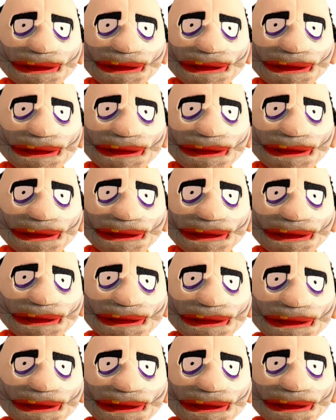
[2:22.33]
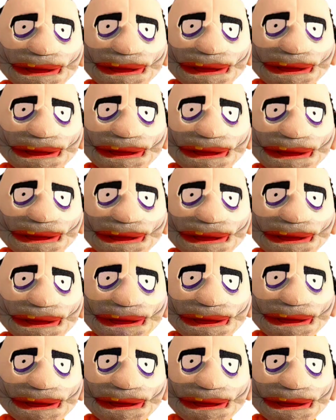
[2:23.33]

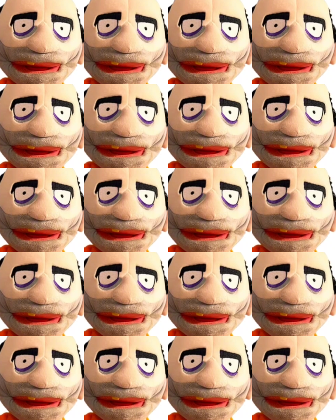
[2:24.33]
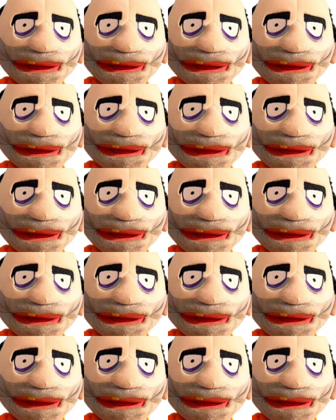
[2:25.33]

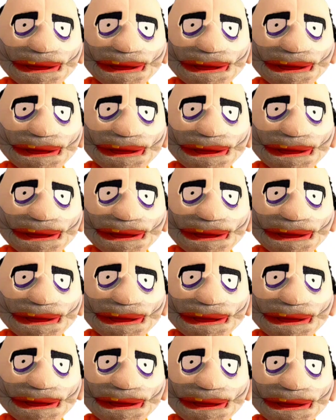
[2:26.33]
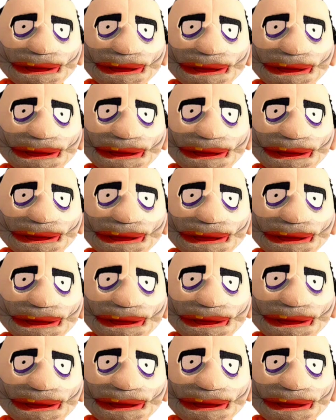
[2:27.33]

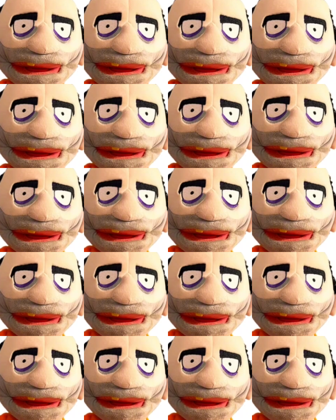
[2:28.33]
Nothing is said.